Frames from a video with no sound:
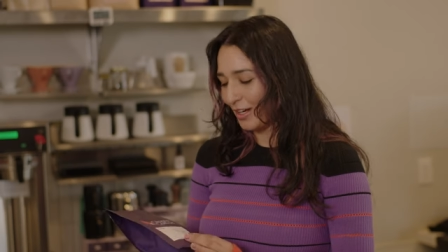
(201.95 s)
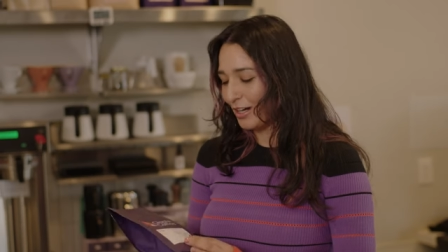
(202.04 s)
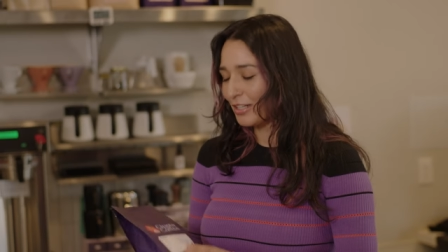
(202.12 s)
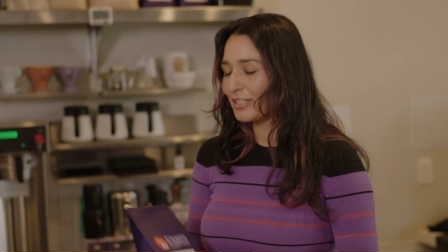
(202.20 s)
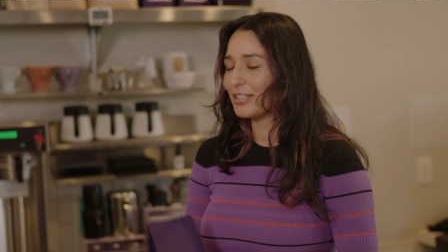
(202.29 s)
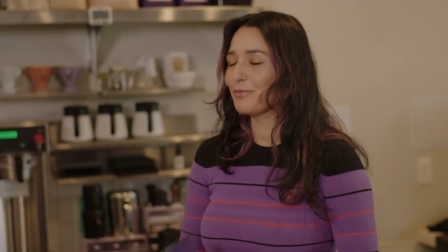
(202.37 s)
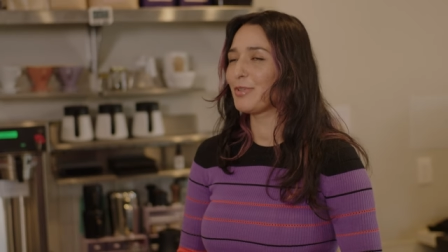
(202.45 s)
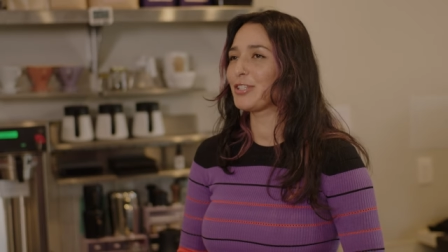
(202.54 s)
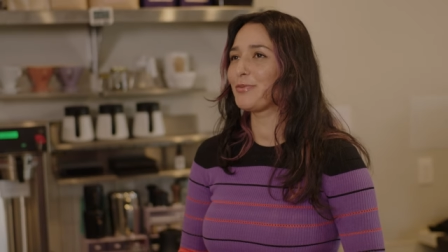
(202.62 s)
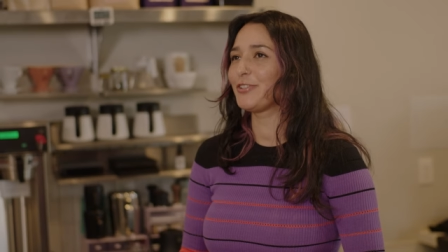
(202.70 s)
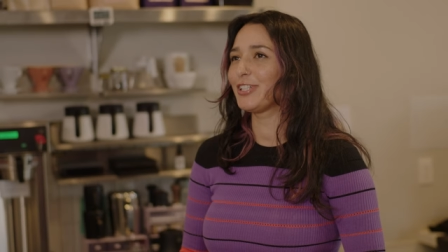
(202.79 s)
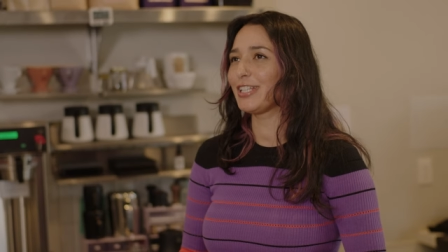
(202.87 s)
Honestly, it
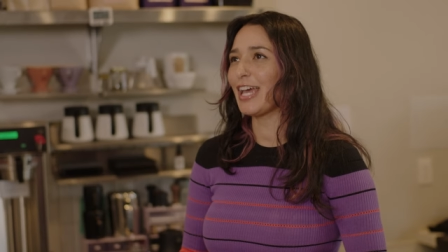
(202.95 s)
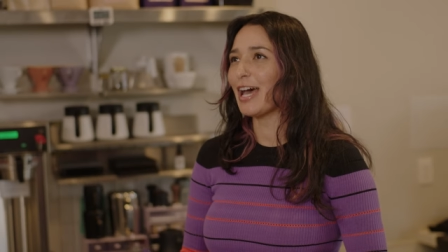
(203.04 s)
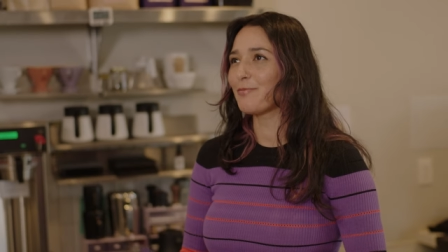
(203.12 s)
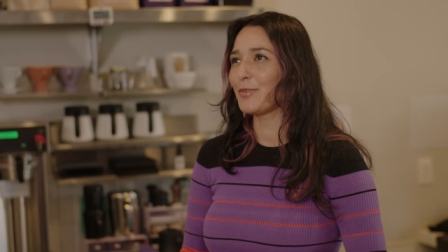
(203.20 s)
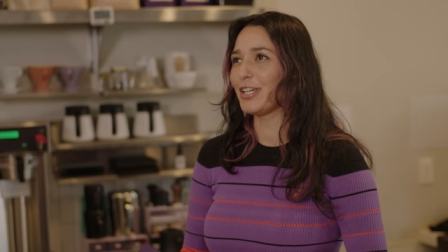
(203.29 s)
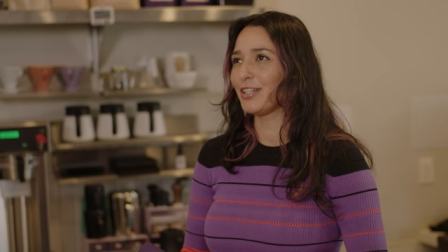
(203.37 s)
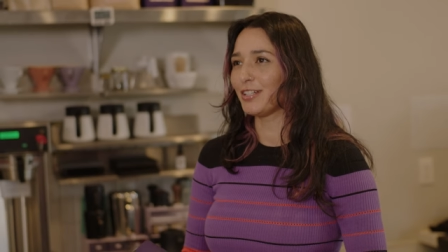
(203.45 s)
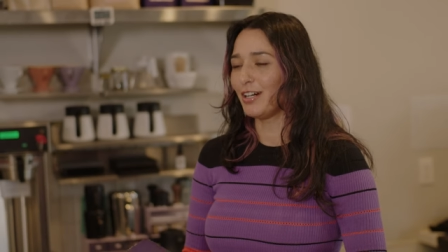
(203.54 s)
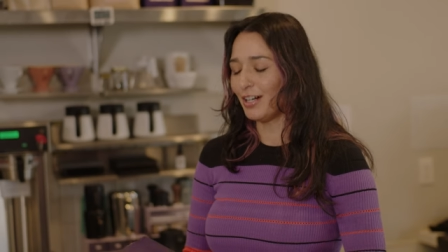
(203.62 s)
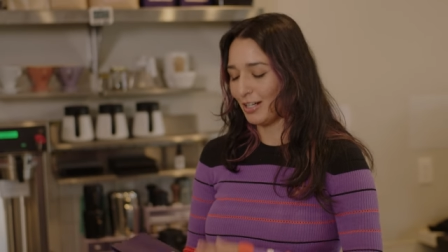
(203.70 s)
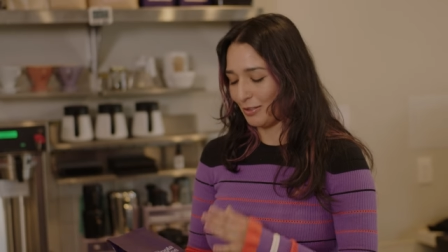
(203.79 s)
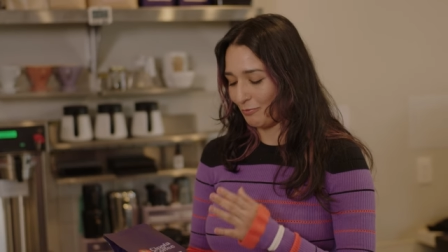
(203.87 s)
makes me really happy.
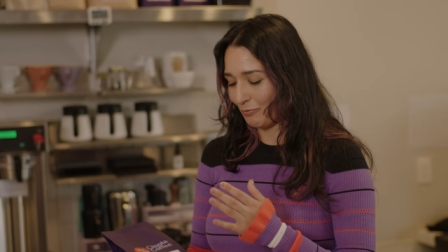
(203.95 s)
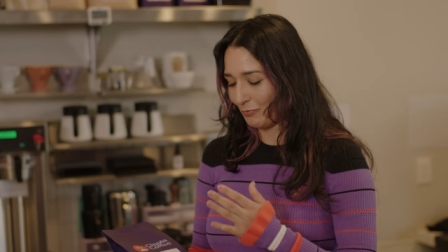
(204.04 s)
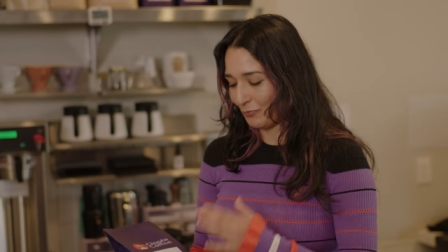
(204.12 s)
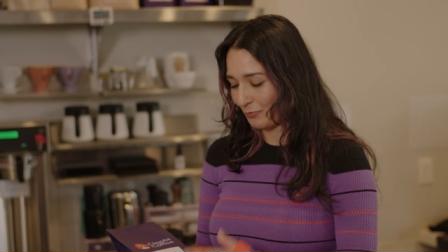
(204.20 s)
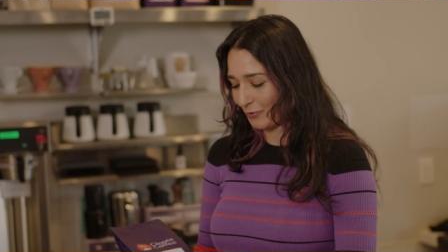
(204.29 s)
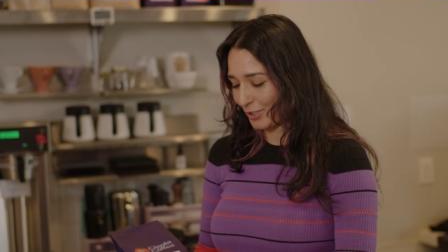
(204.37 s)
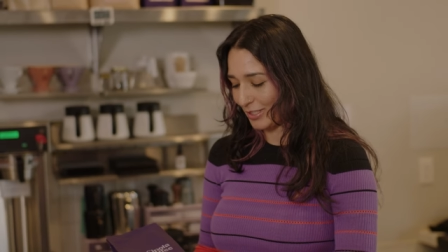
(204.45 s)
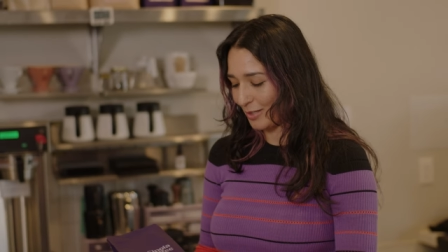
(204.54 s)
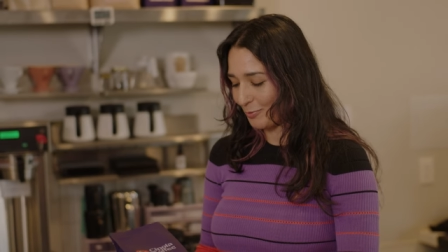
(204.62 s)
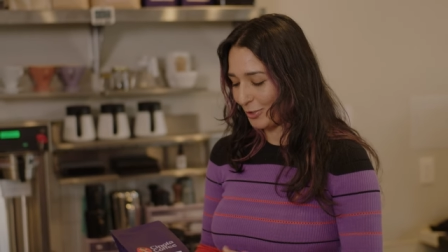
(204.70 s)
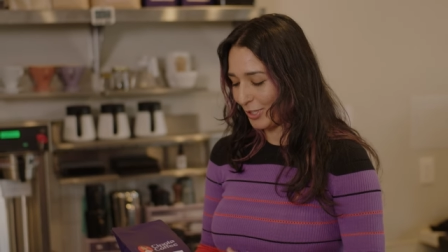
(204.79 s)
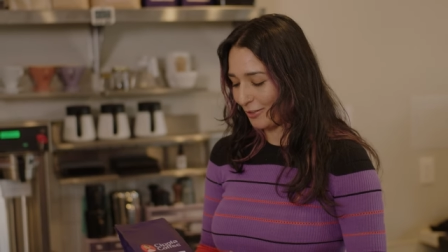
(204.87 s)
Um, for
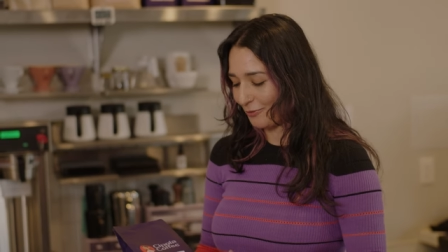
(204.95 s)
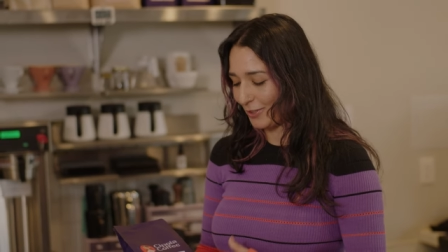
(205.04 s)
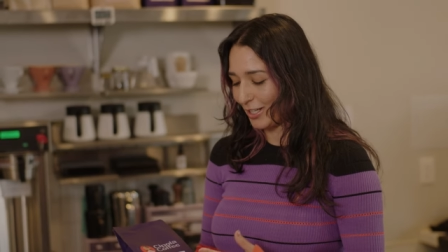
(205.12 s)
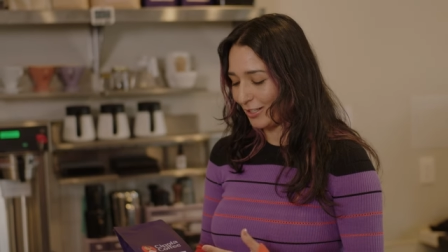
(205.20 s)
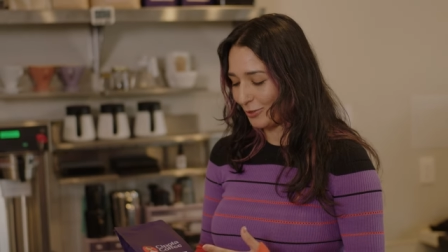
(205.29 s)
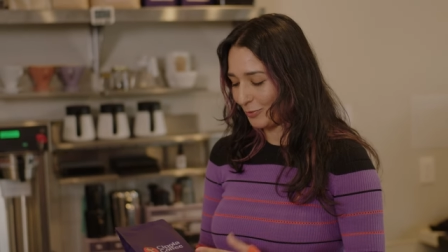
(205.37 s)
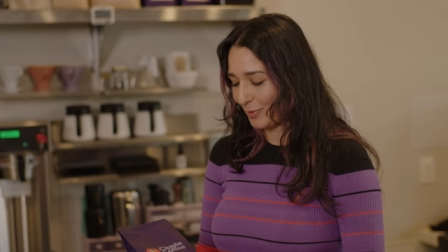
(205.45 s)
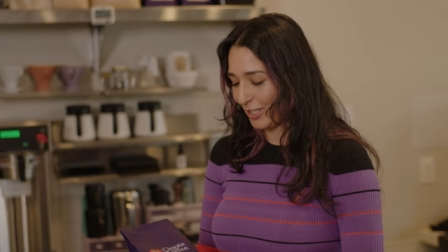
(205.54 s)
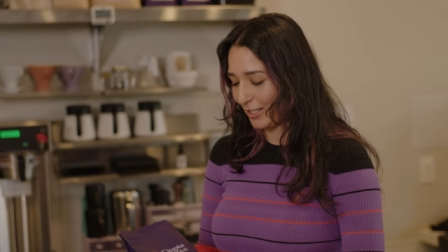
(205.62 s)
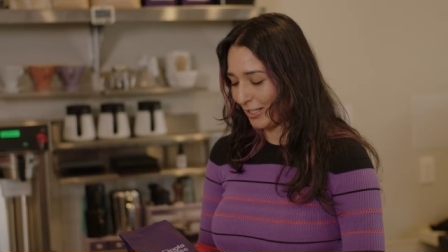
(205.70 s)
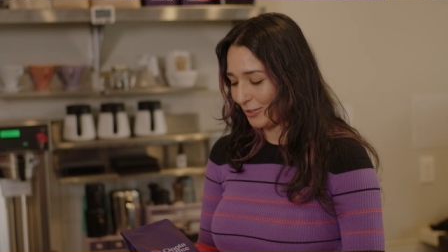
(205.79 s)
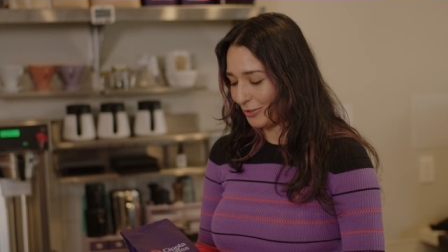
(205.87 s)
example, here Finca Los
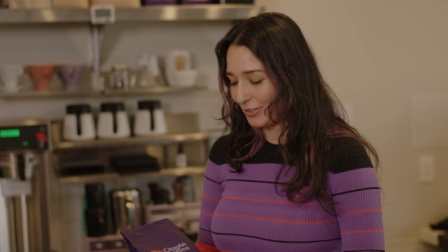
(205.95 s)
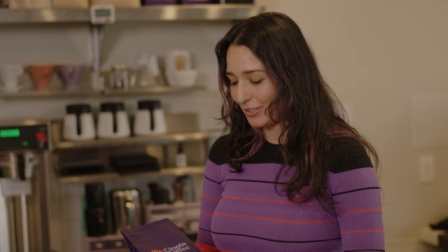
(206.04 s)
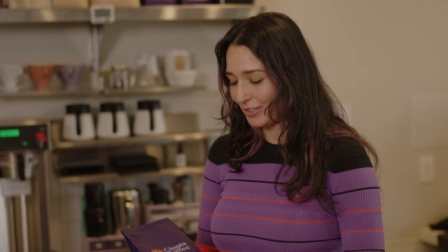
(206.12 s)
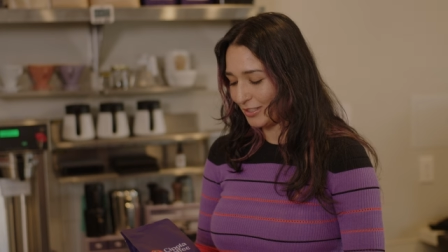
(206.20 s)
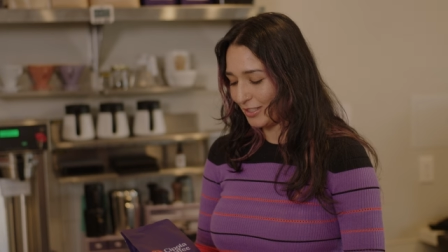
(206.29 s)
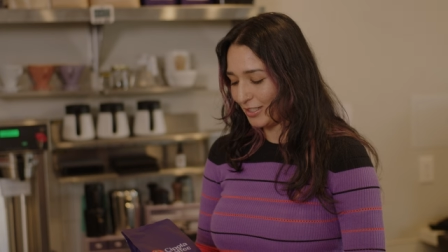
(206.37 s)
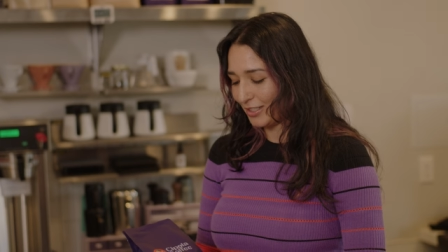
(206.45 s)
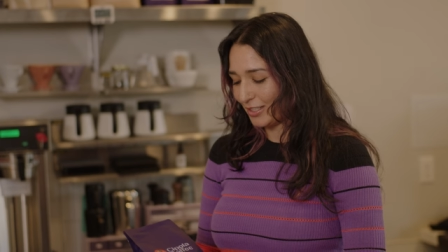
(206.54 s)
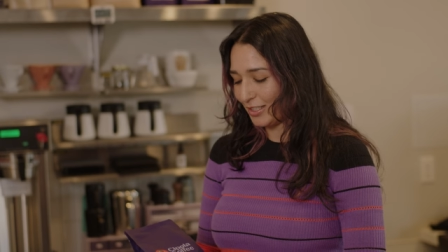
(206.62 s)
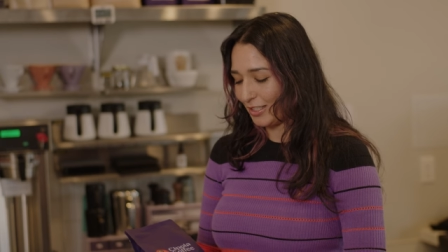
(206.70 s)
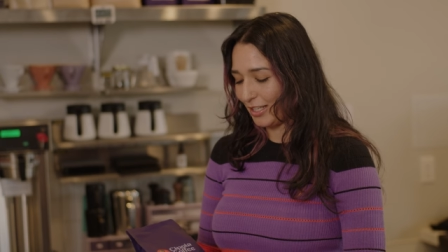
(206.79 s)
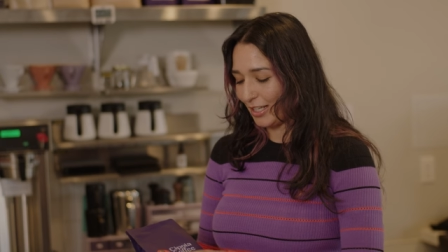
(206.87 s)
Pirineos,
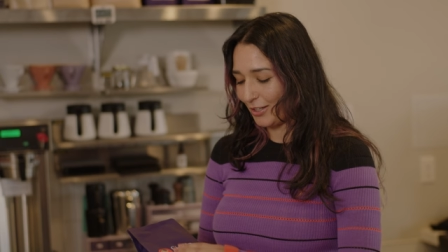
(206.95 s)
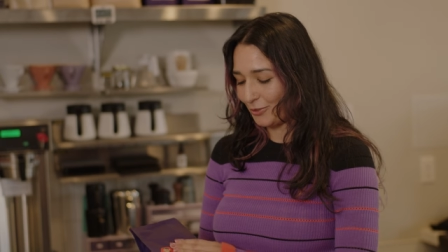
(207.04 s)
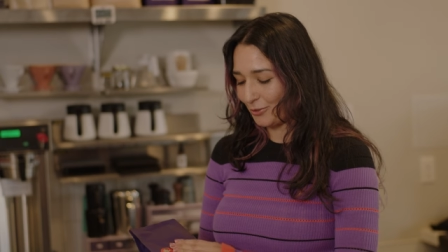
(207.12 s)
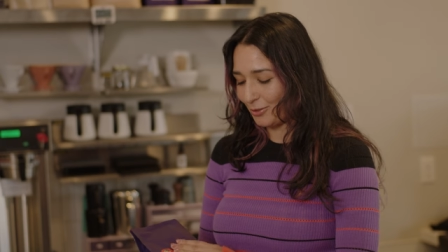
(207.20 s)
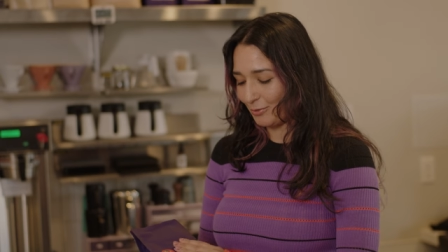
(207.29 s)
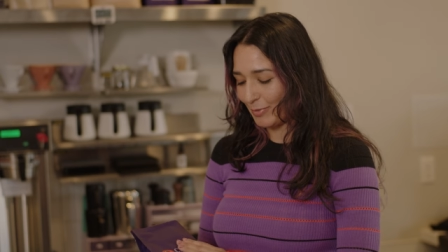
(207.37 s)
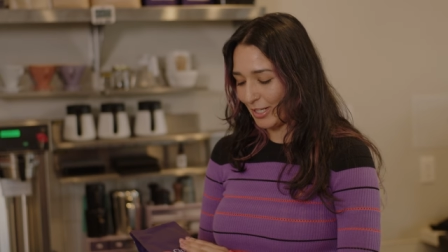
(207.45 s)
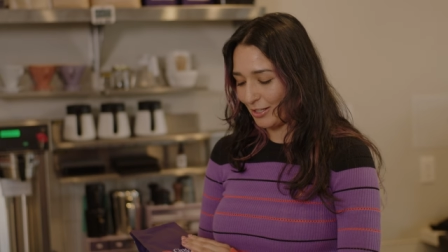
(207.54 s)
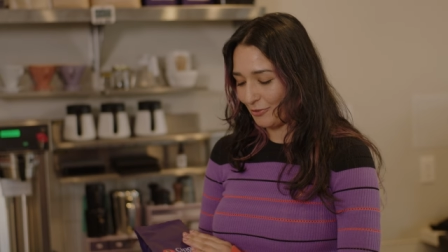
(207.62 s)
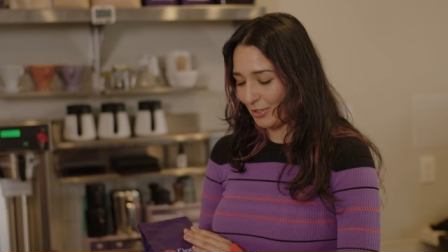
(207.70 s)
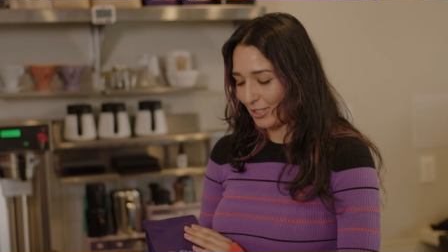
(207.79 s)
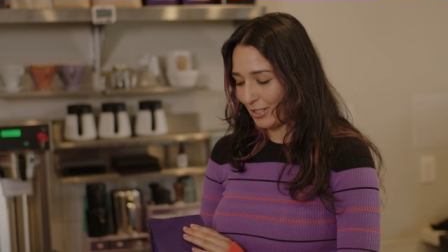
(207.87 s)
Diego
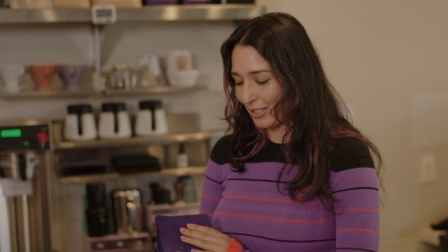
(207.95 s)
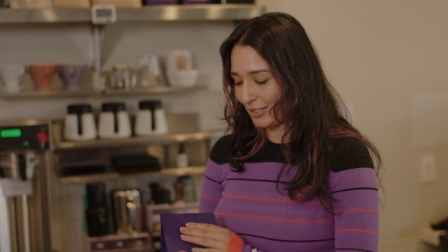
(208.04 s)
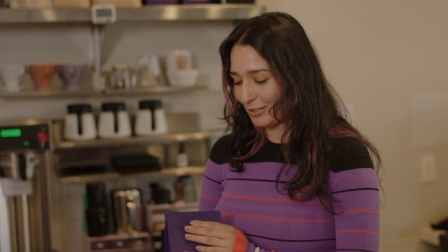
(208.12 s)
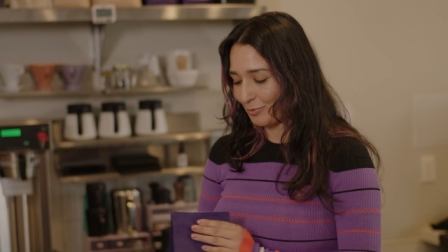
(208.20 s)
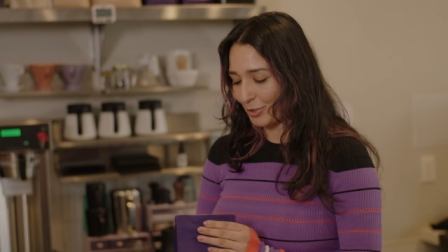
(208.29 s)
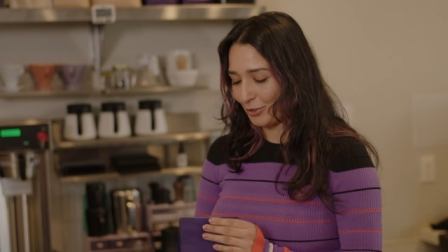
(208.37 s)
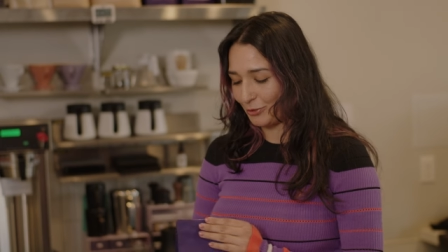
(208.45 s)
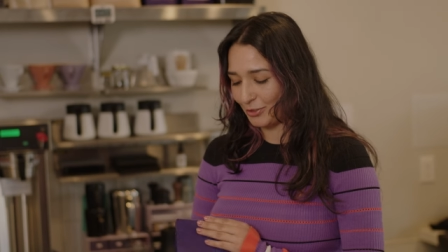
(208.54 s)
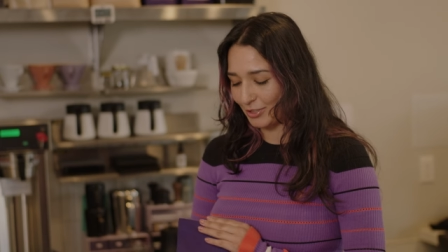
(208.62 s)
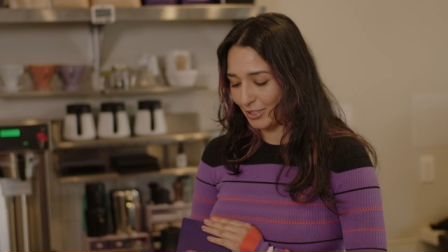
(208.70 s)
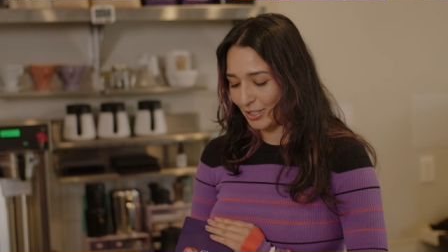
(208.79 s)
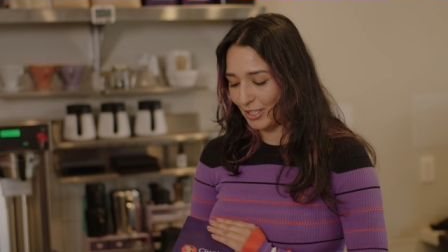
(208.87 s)
Baraona, he's a producer.